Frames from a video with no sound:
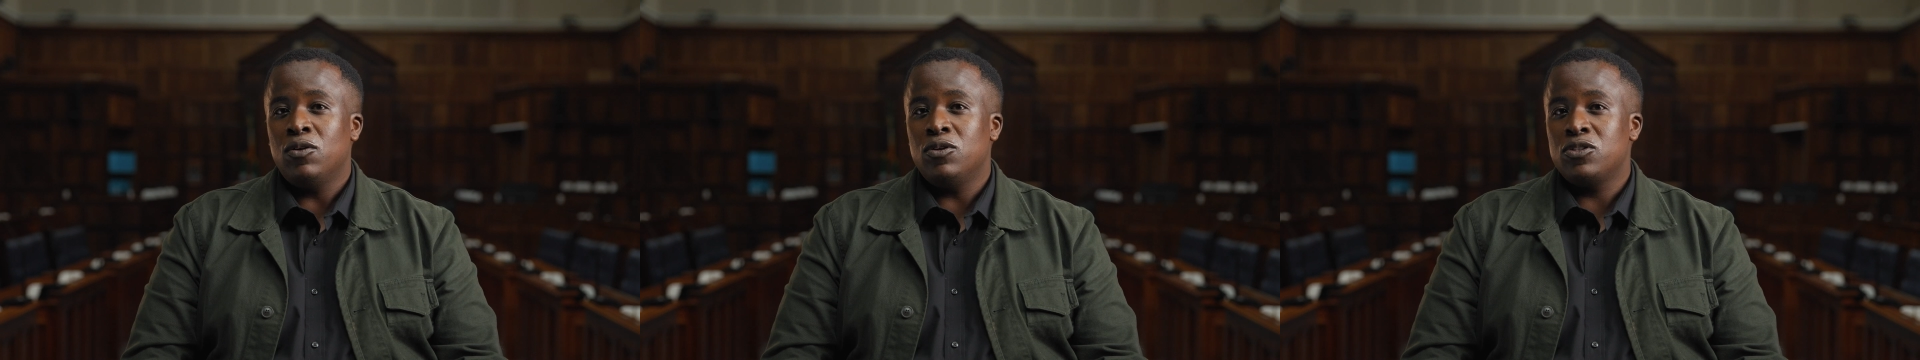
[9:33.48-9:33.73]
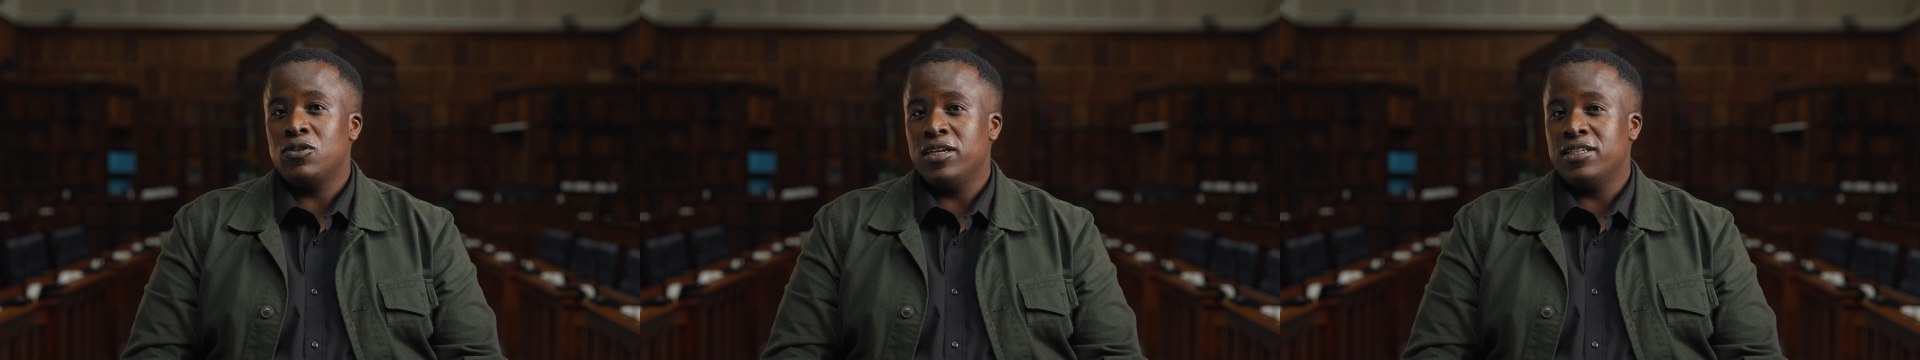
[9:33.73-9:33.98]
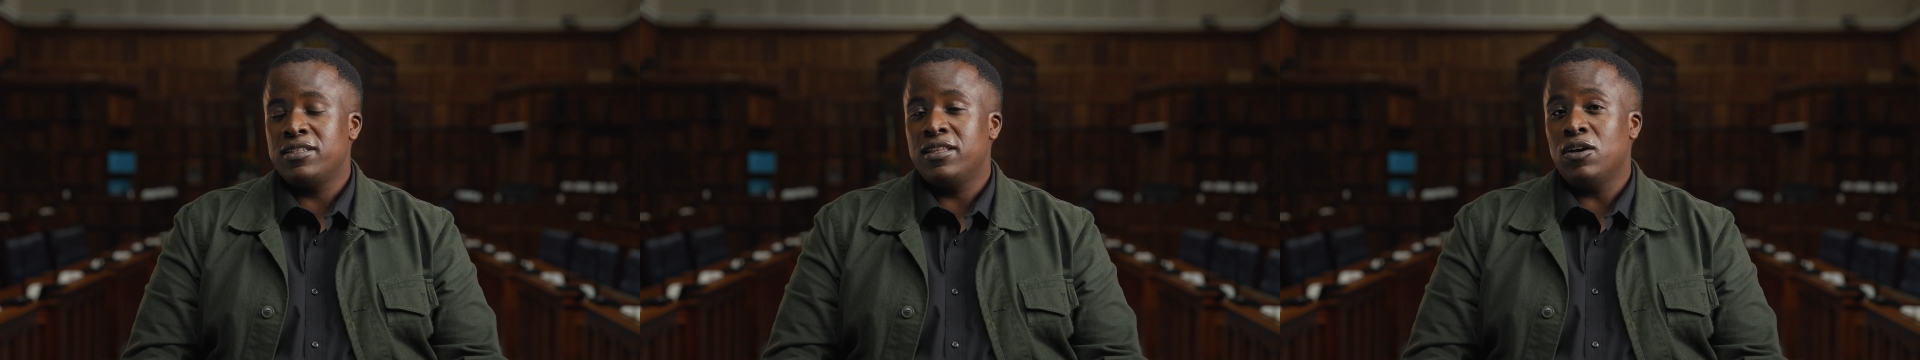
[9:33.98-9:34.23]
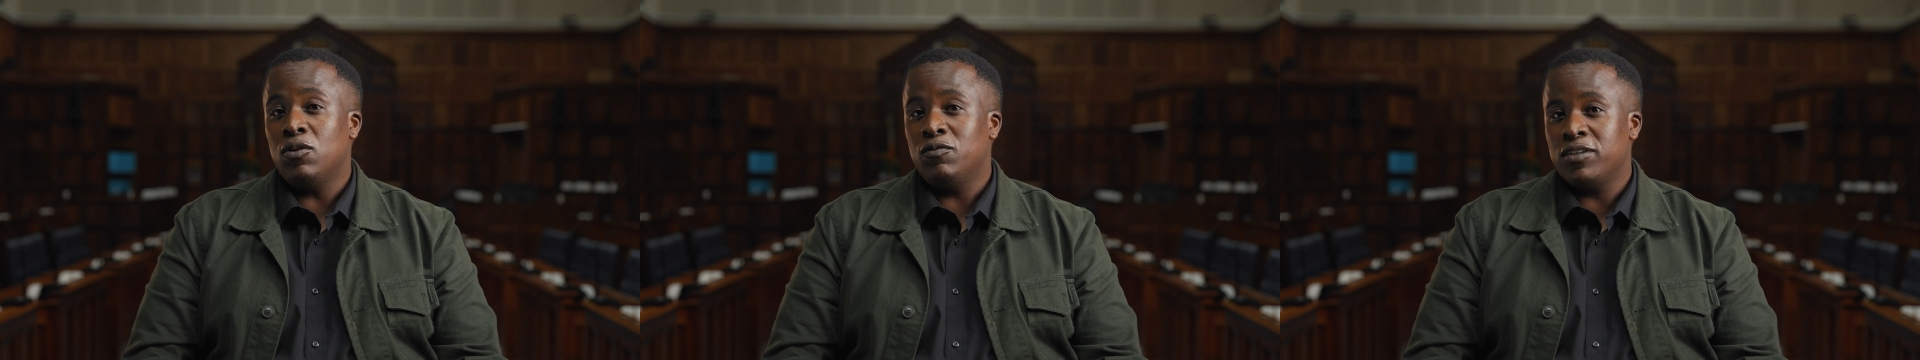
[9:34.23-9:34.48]
also has
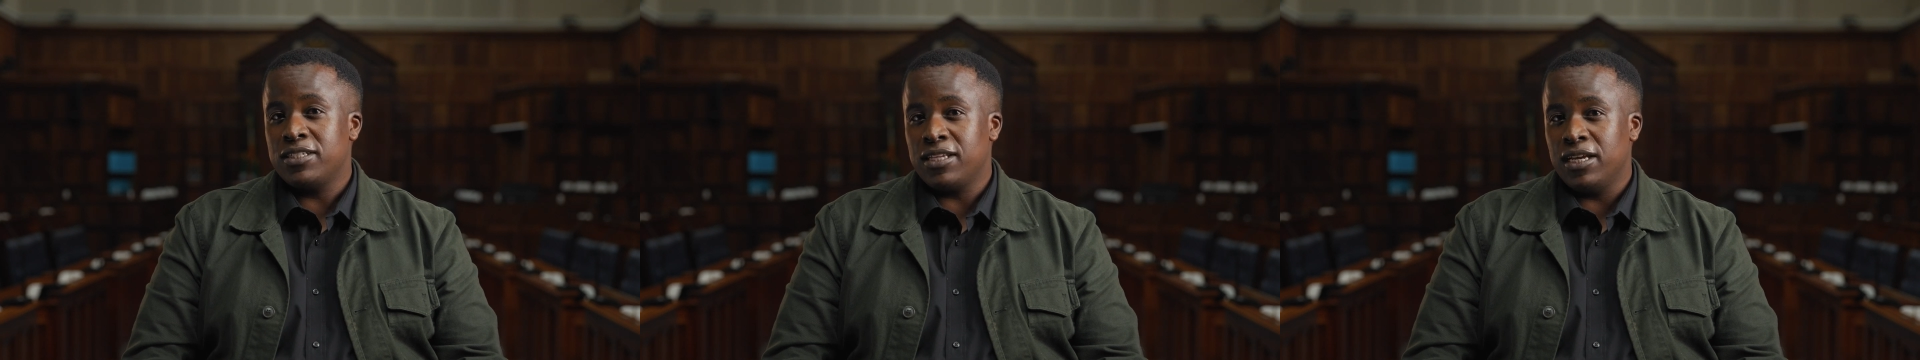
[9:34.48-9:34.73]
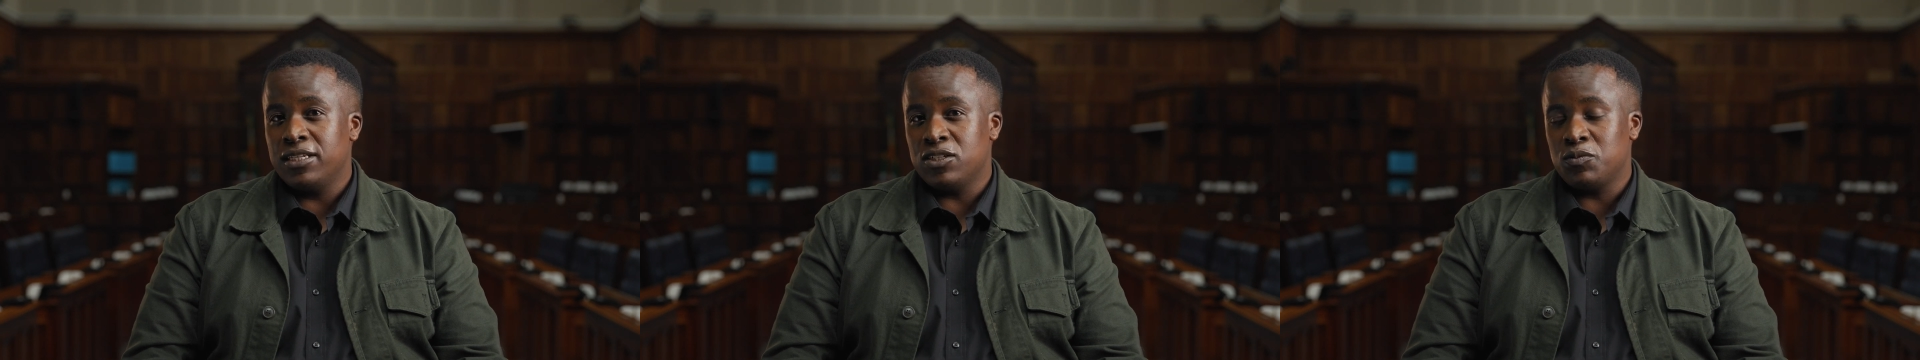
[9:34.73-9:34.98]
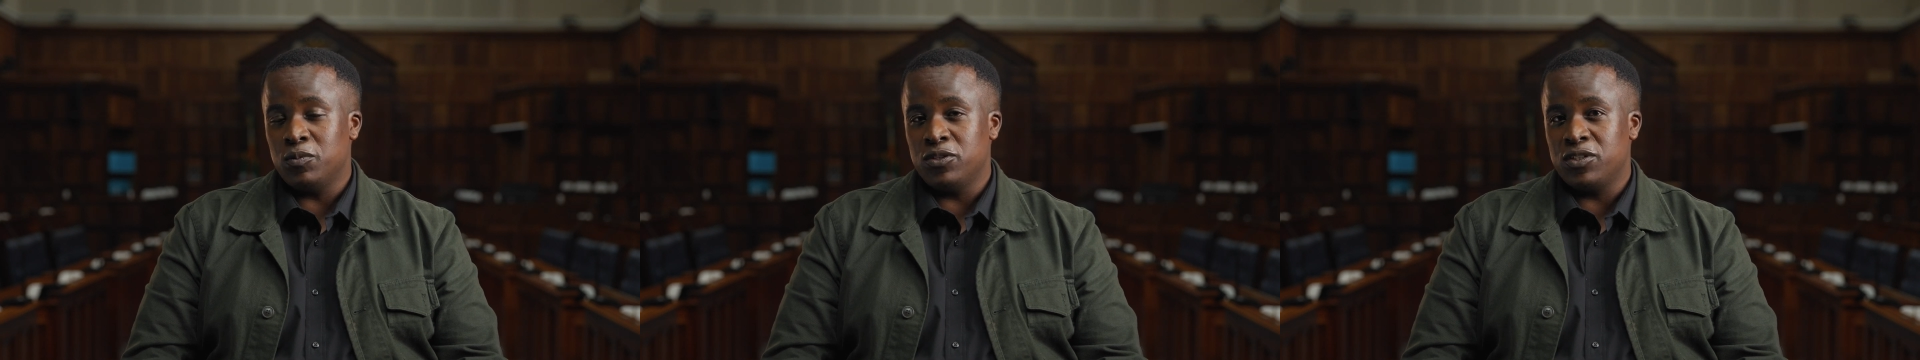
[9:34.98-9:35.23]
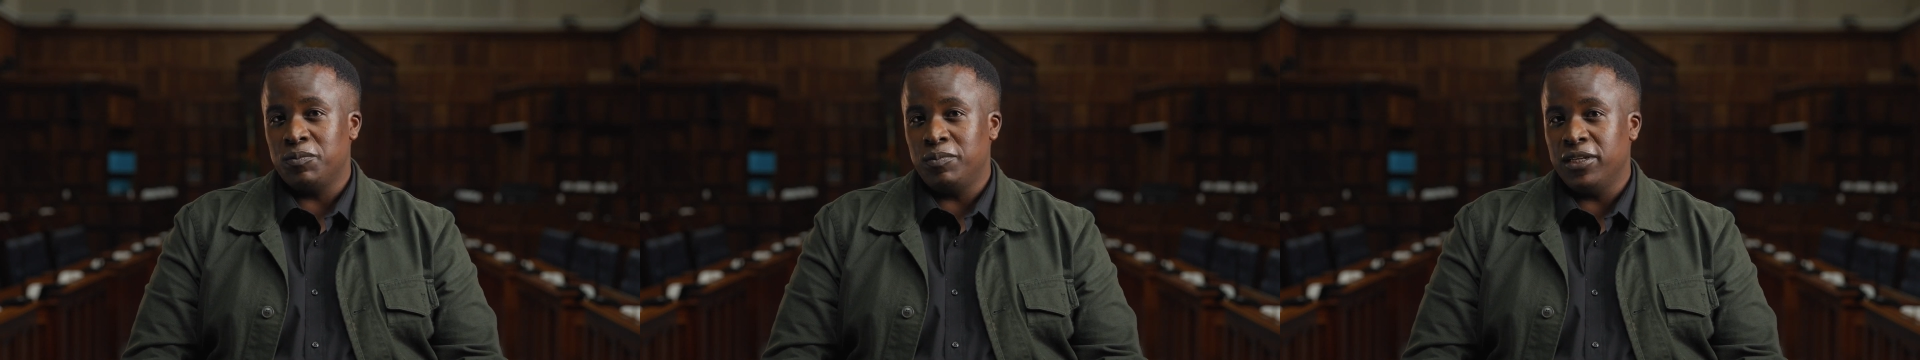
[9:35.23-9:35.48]
the oversight
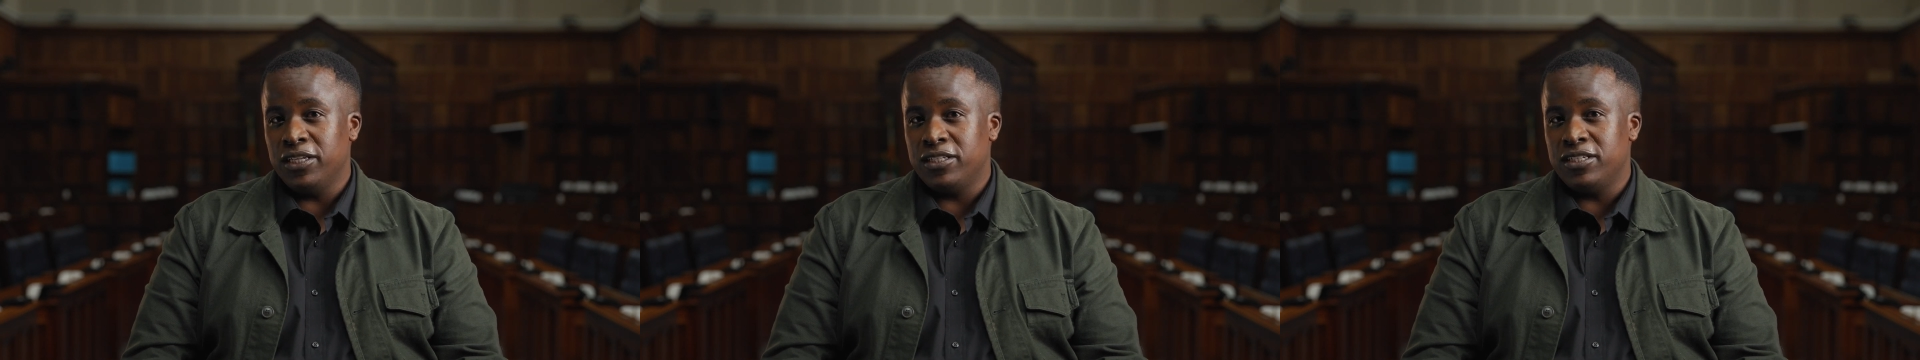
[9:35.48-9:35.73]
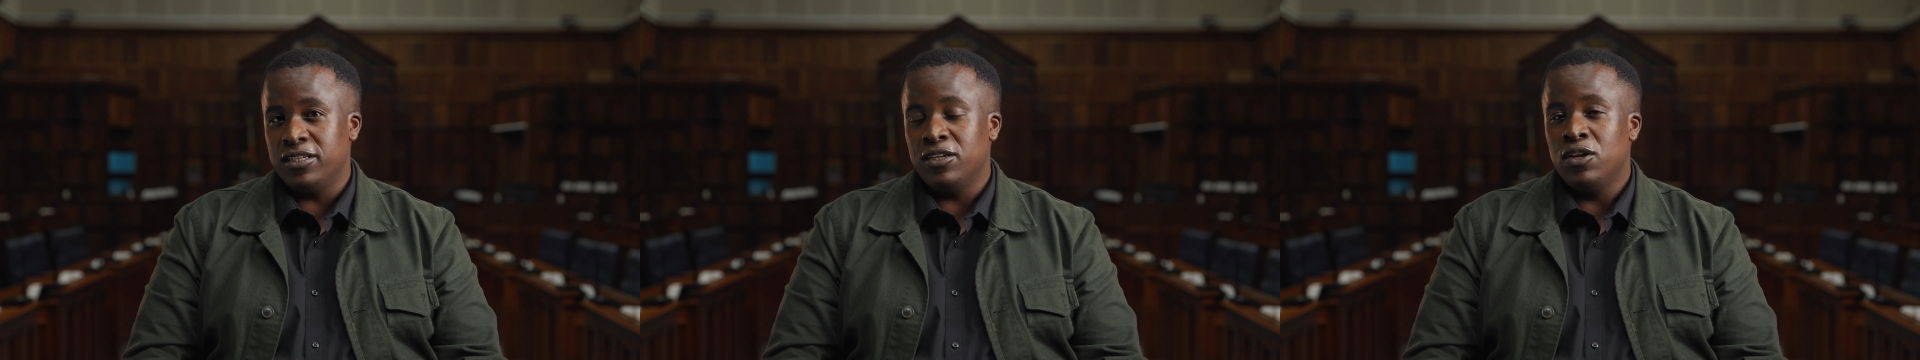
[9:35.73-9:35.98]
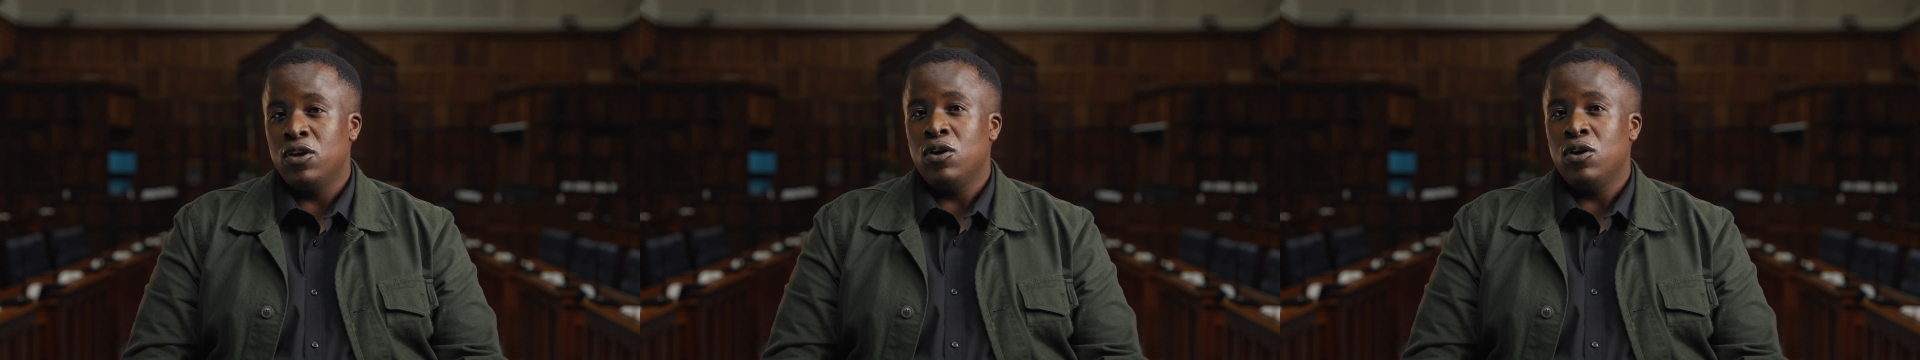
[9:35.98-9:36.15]
responsibility